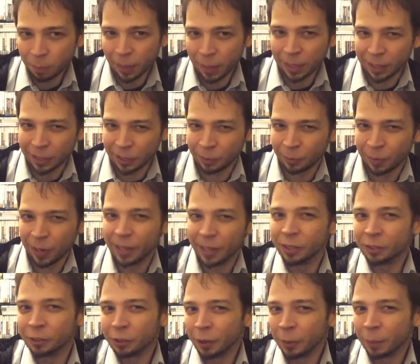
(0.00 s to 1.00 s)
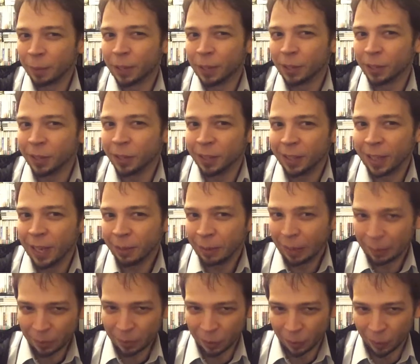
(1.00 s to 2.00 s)
strategy RPG. Now
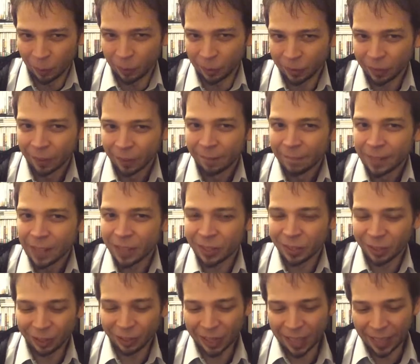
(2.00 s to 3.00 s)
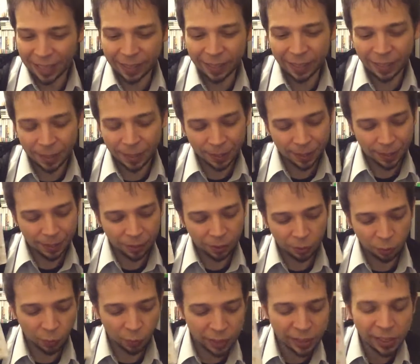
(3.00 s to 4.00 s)
I'm sold. So like
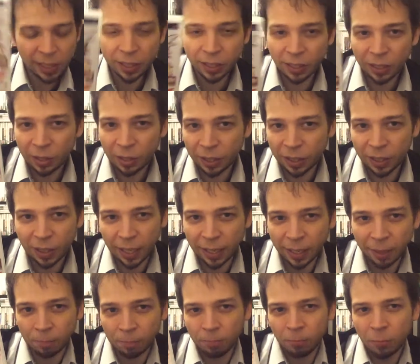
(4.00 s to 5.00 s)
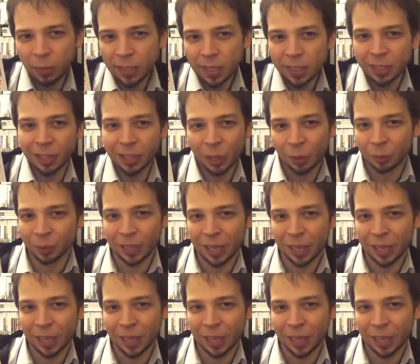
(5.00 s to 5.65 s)
once I saw that it was